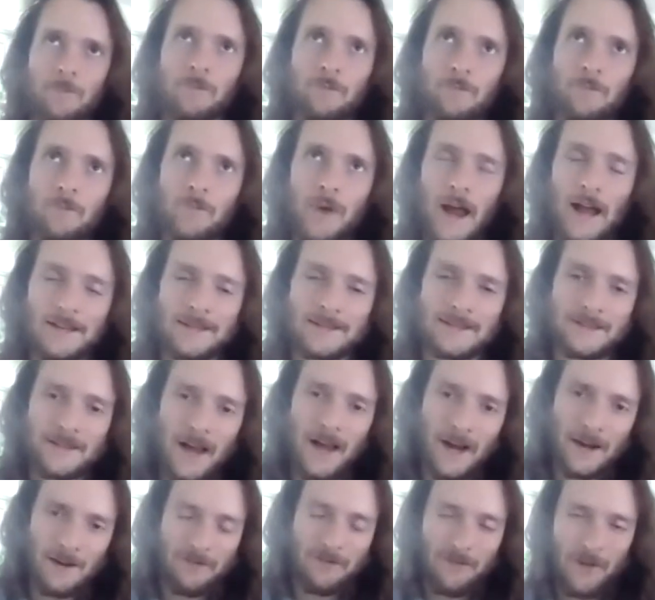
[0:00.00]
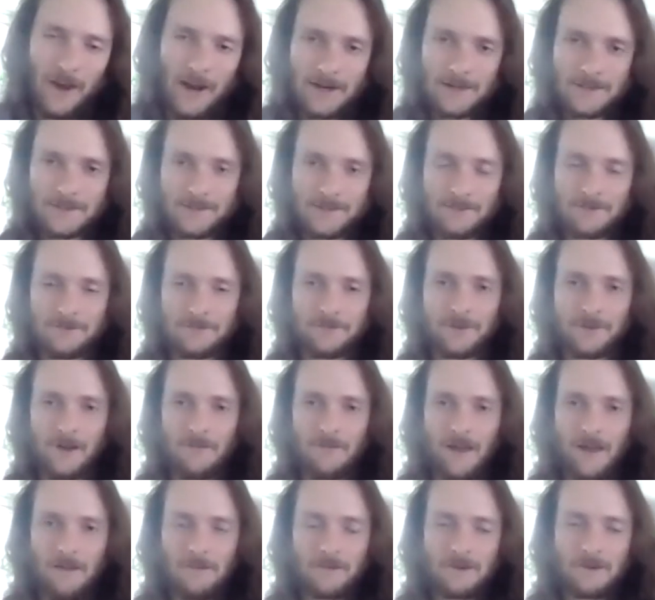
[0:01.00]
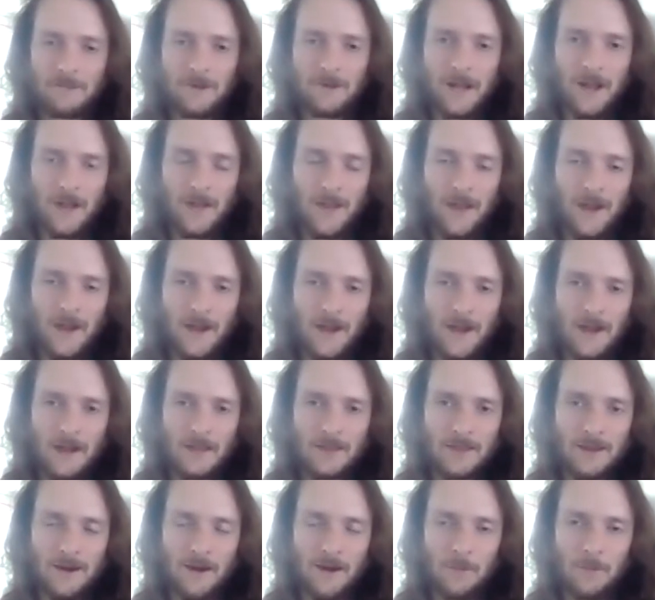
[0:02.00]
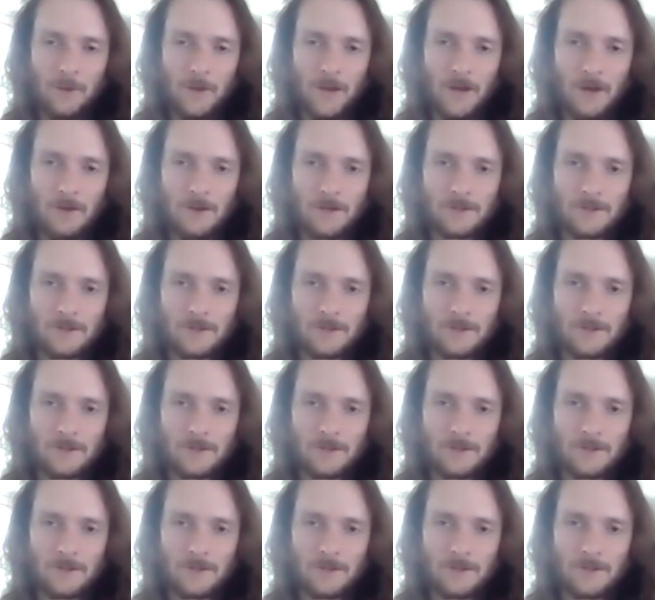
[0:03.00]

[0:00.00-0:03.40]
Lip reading: bad side effects of having to be on that kind of therapy anyway.